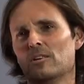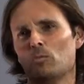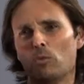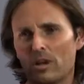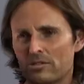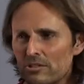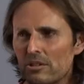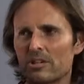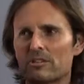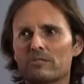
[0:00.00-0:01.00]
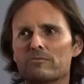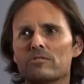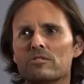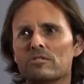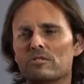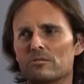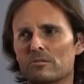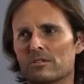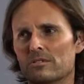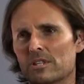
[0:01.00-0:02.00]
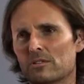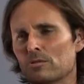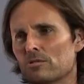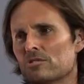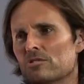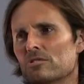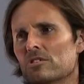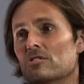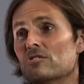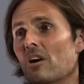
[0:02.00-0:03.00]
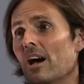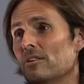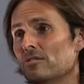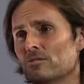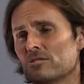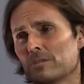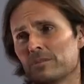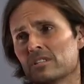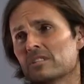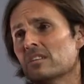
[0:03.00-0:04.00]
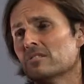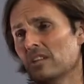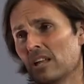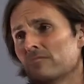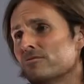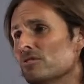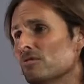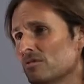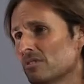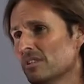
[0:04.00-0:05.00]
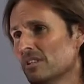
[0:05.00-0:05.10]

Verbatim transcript: What's going on for you that causes you to desire to do something that doesn't love you?